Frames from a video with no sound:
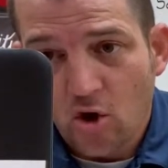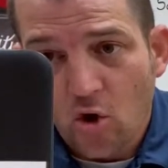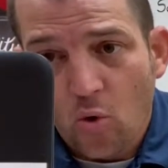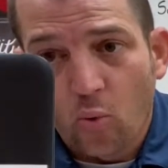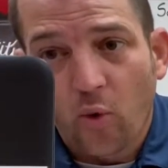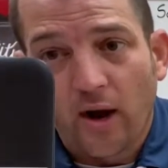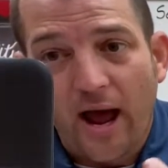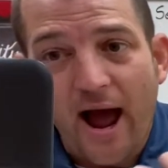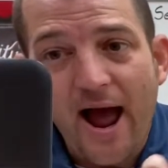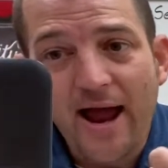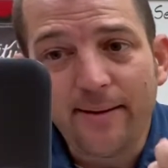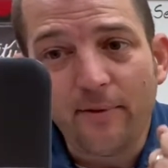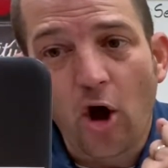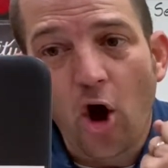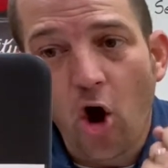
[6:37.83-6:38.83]
What
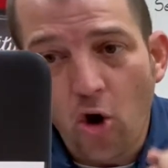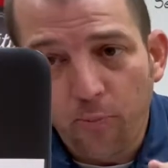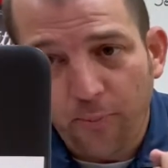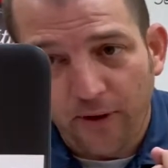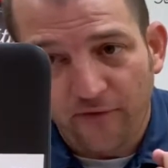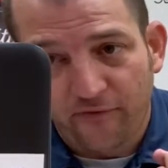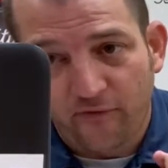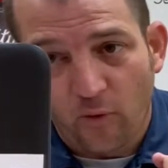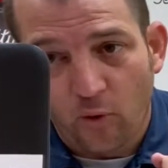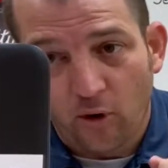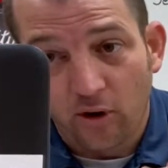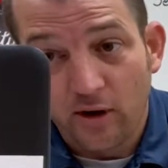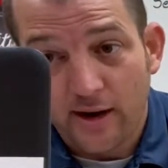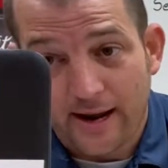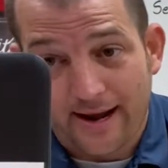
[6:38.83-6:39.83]
I'm hoping
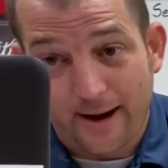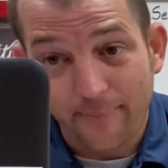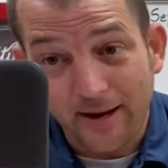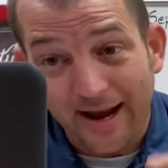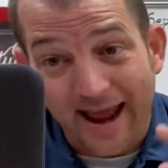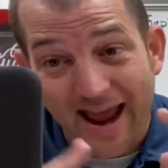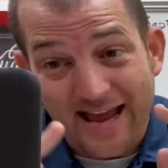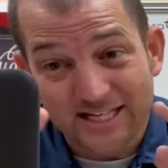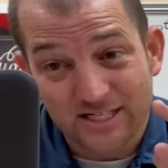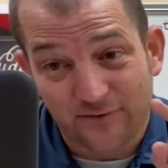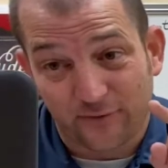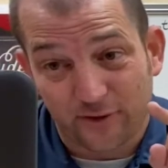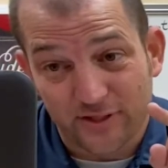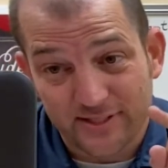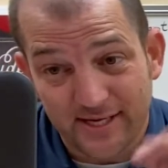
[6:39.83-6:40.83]
for, and I'm going to ask
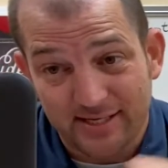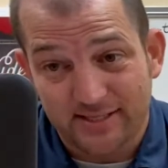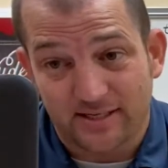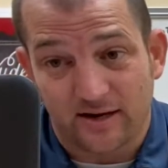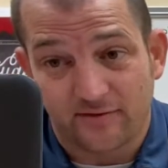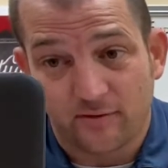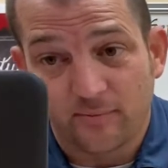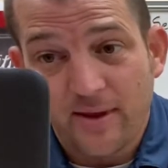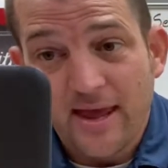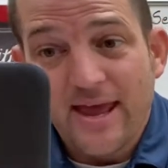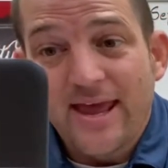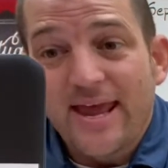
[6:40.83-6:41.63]
for 6 of them,